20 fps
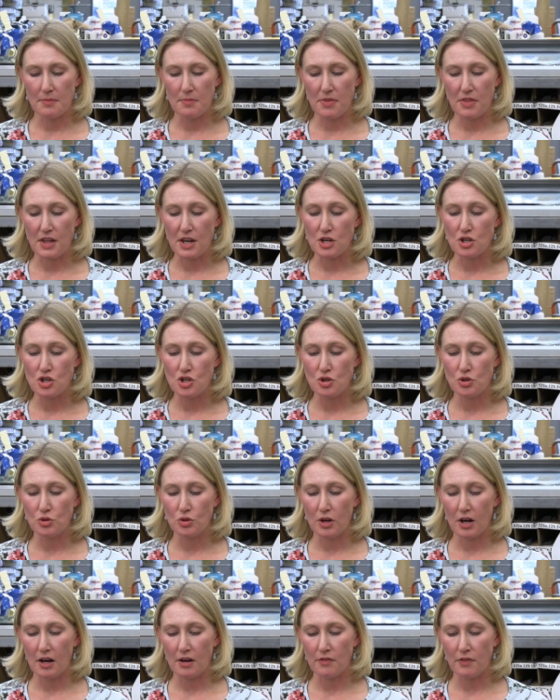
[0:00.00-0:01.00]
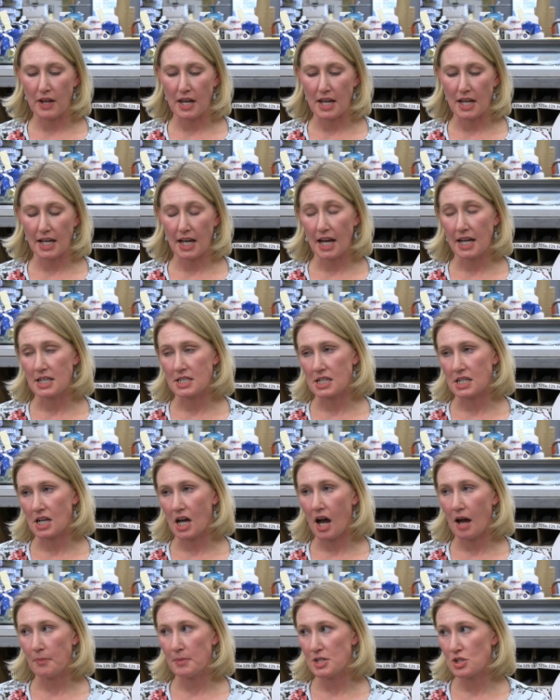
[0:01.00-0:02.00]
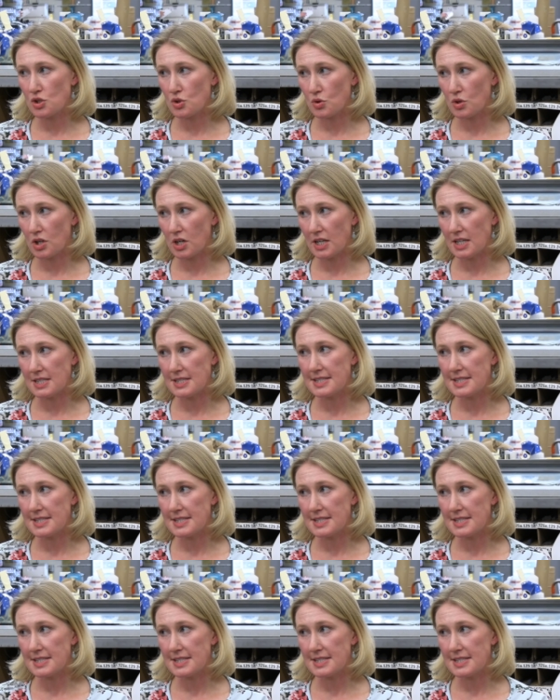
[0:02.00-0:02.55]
they knew of a kite and hobby store in